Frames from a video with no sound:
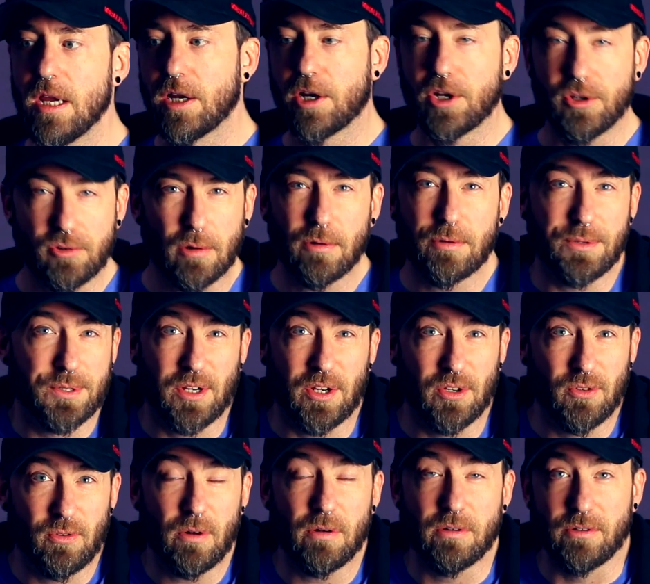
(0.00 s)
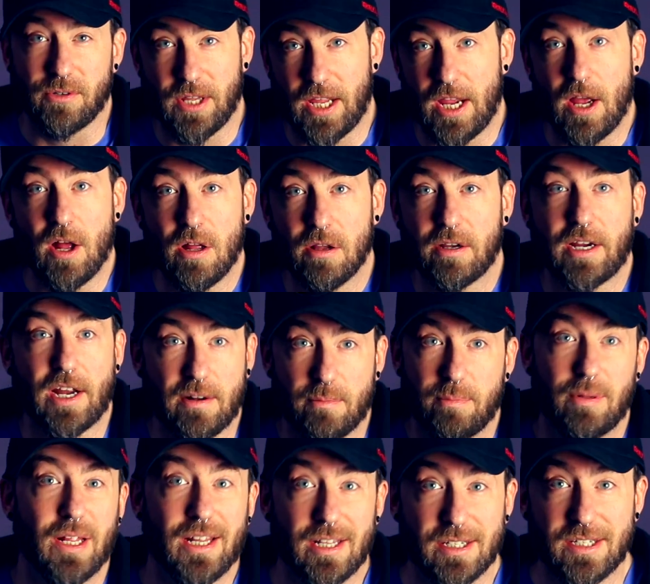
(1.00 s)
controllers are controllers. They all kind of
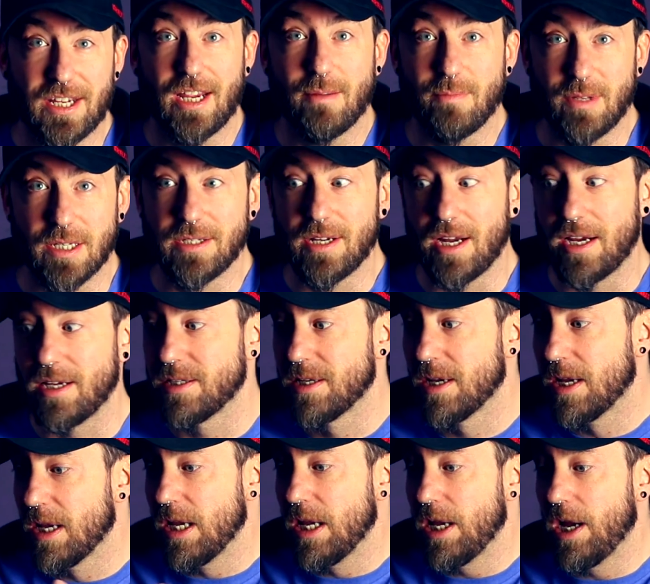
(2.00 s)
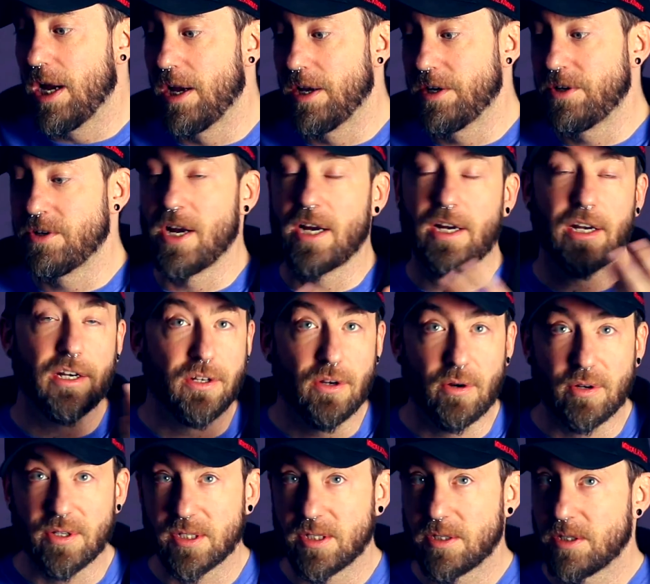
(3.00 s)
play the same these days. You're not going to
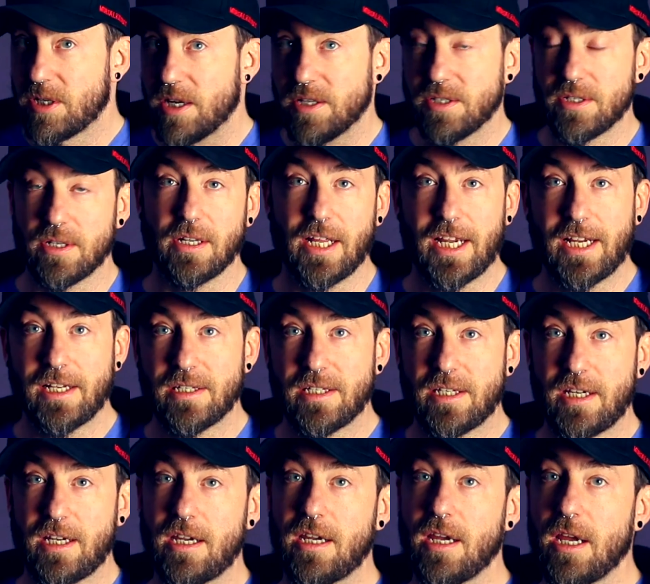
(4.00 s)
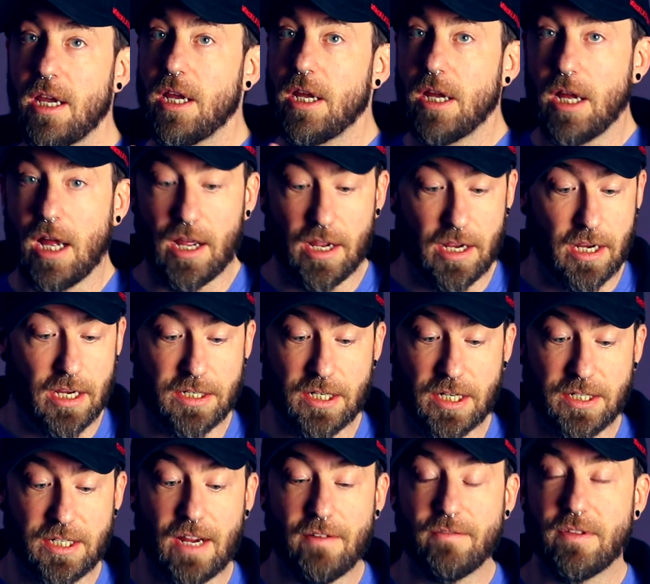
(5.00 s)
notice tons of latency. It
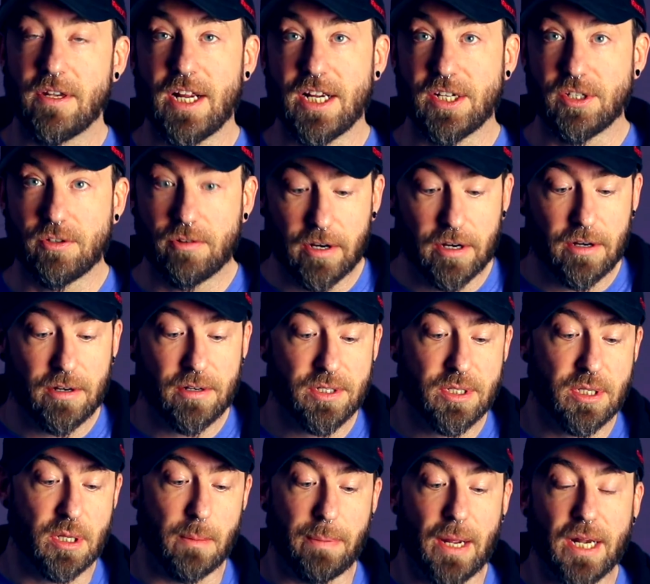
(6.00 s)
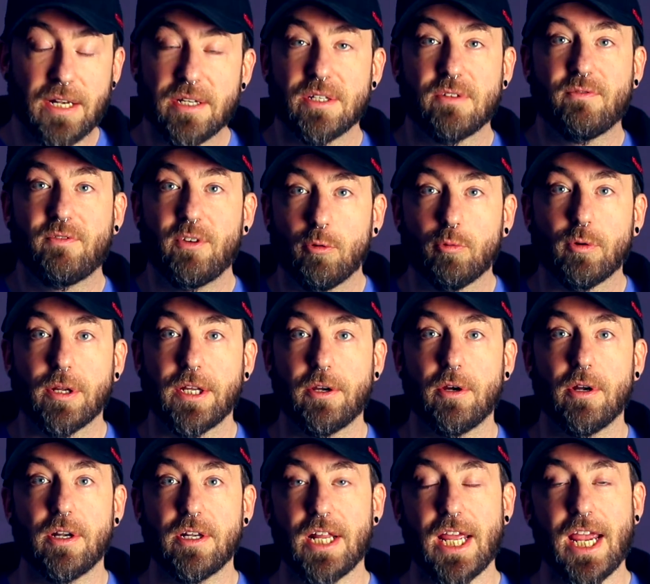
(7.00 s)
does have the nice triggers. The buttons feel really
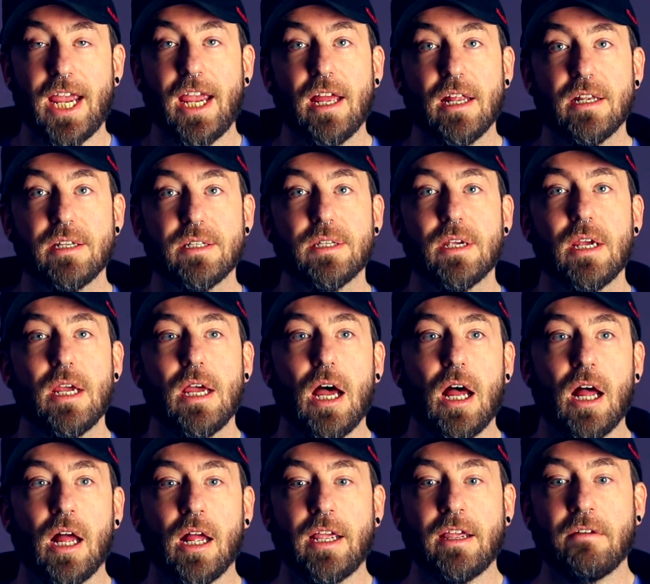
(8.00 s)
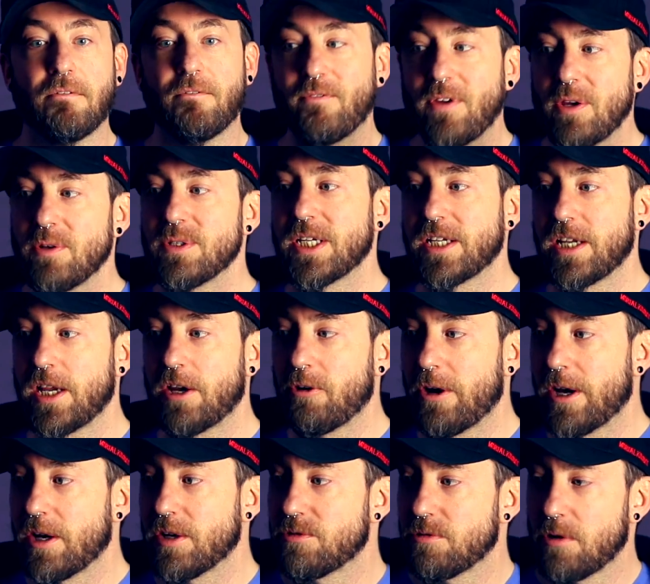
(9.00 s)
good in the hands. It feels like a
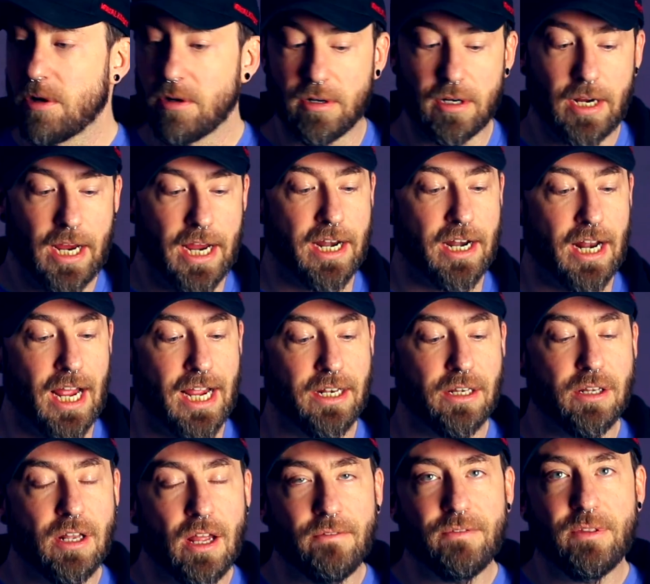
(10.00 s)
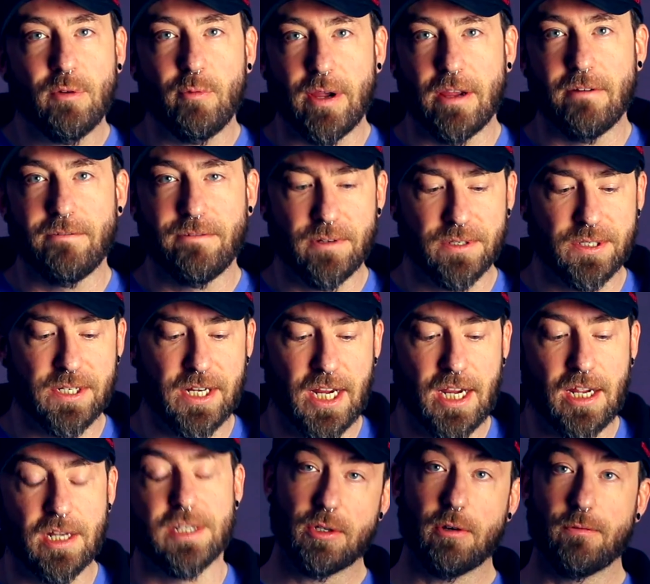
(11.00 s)
great controller, and I love the way it feels in the
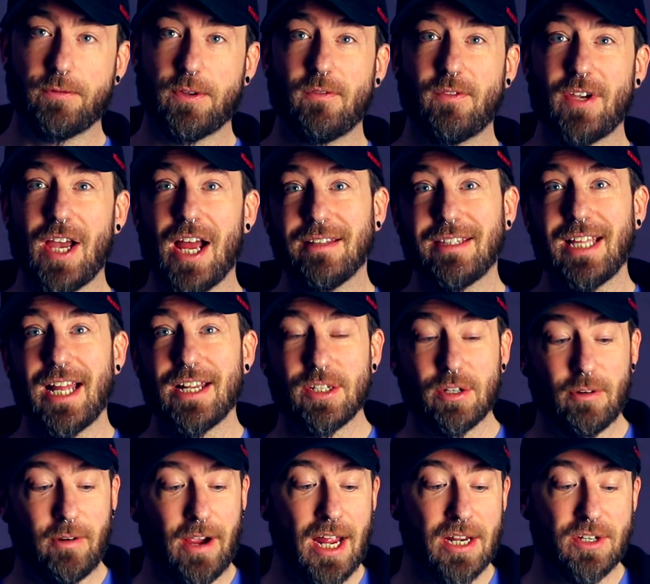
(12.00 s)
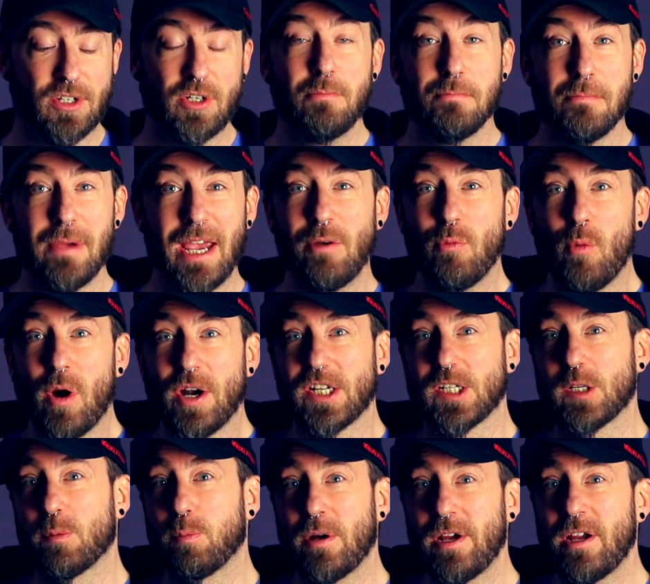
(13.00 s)
hands. So if you've got that scratch, you may want
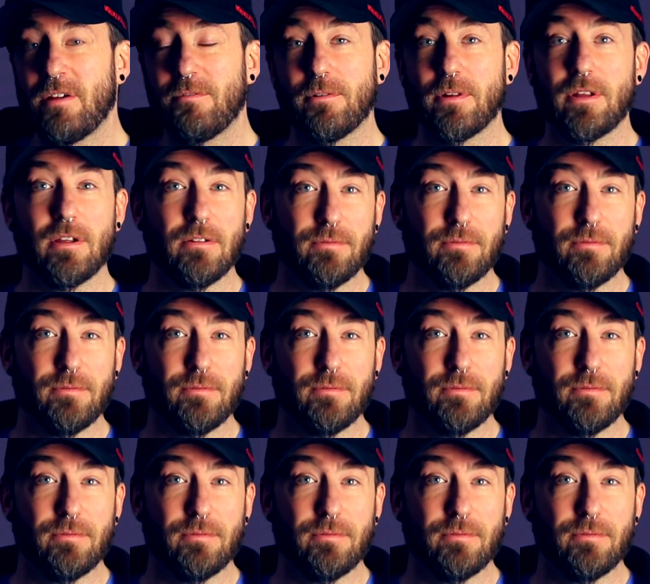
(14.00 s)
to spring for the